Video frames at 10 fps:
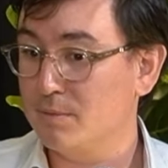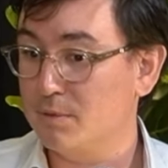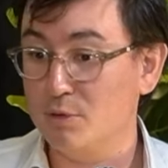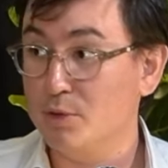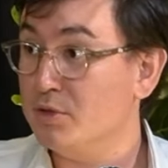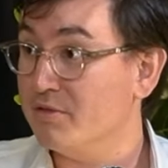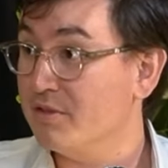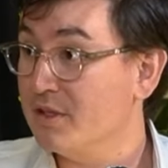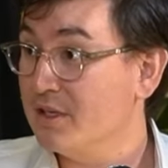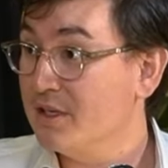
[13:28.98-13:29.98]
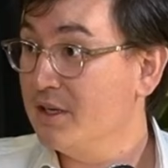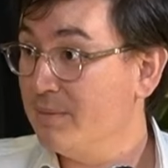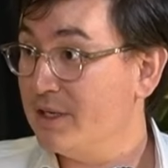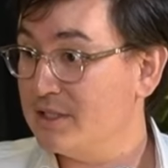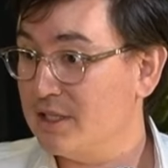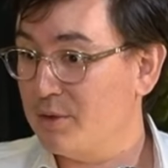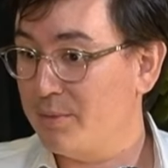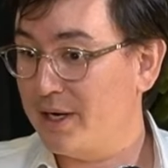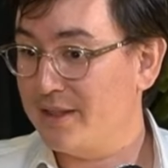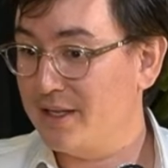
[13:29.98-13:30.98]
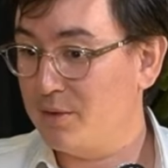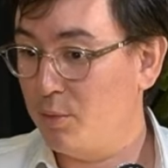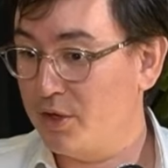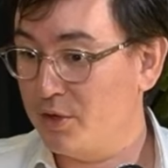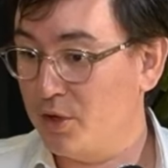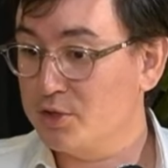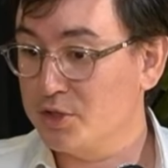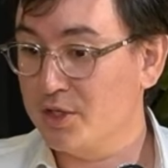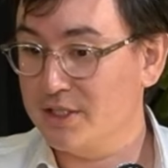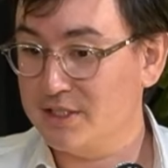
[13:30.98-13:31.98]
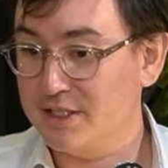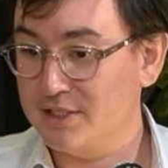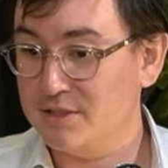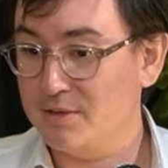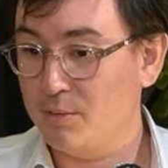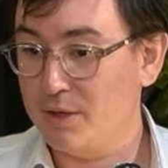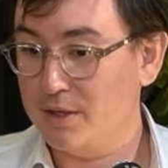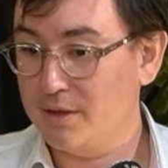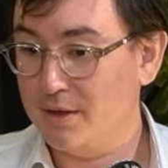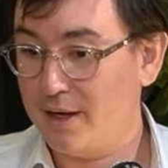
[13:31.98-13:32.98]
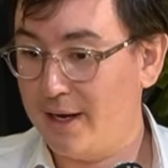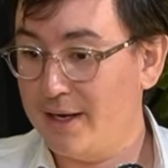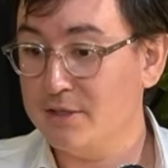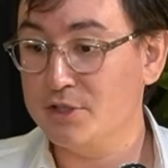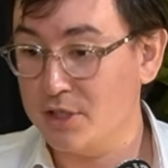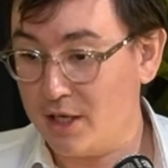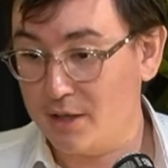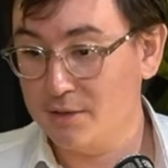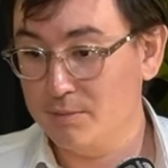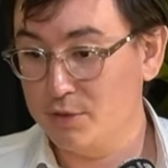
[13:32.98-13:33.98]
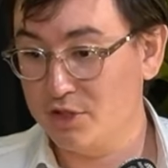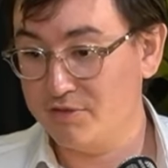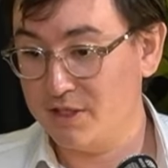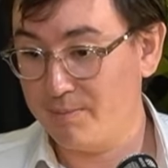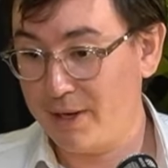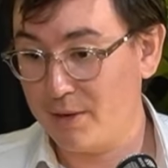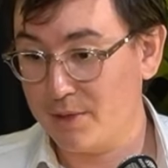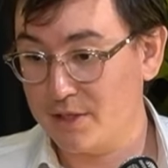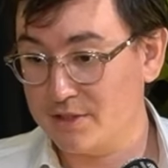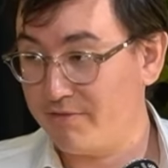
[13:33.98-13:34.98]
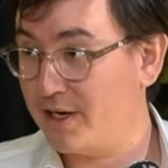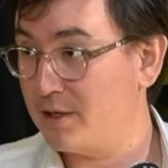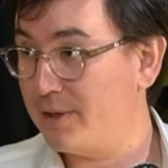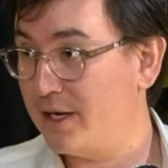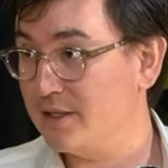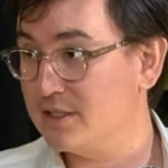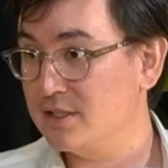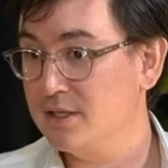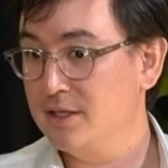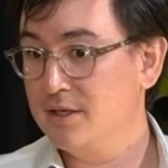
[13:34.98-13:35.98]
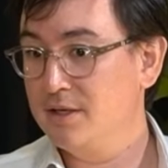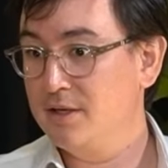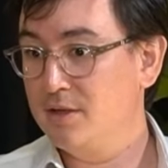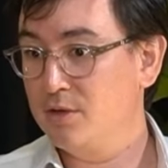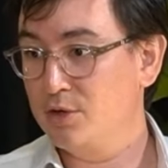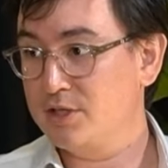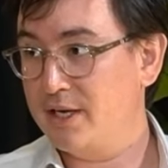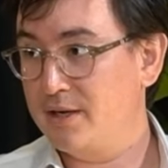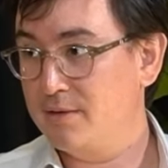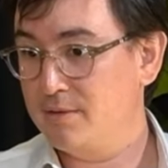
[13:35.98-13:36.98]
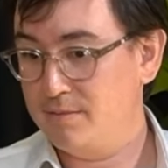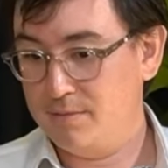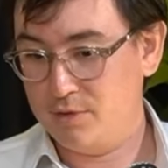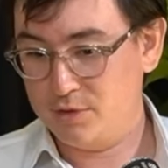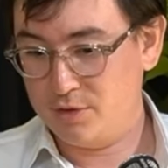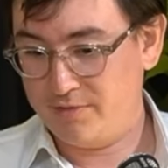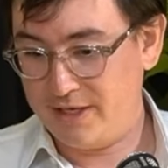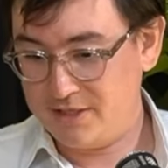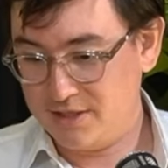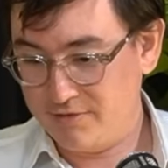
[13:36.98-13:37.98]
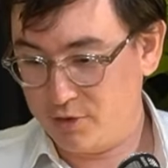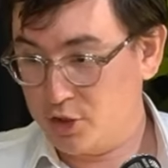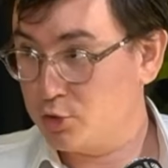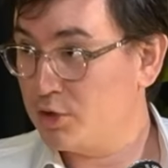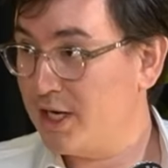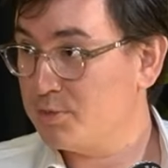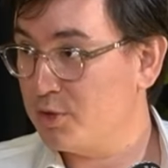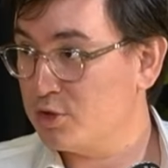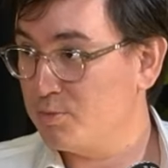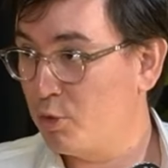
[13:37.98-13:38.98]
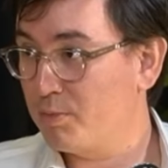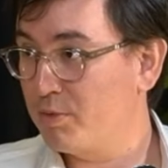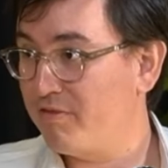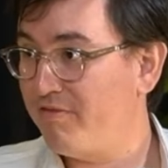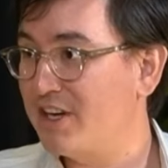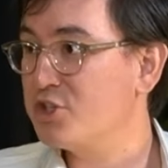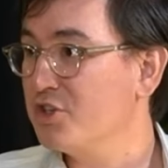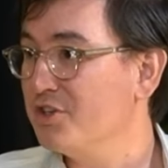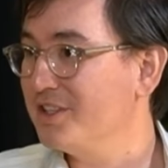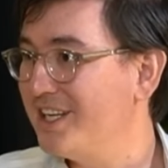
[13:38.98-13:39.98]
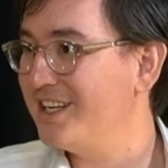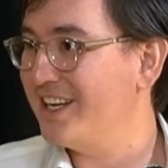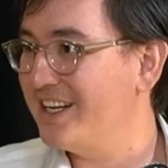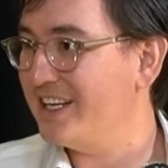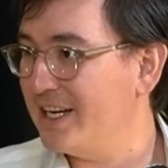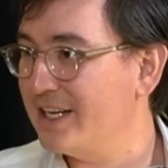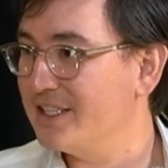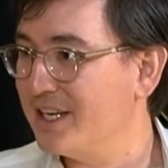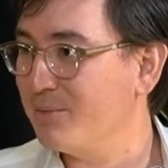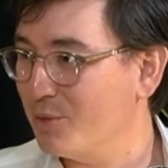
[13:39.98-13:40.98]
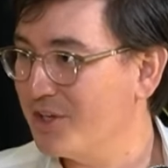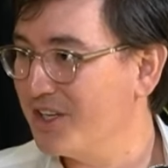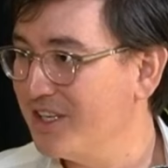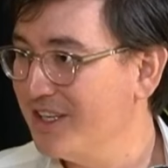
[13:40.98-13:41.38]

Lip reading: move, basically, right? But I think what you're also going to see is what I saw shifting Para to final mile is there's sort of like delivering DoorDash, but there's more professional 1099 type work,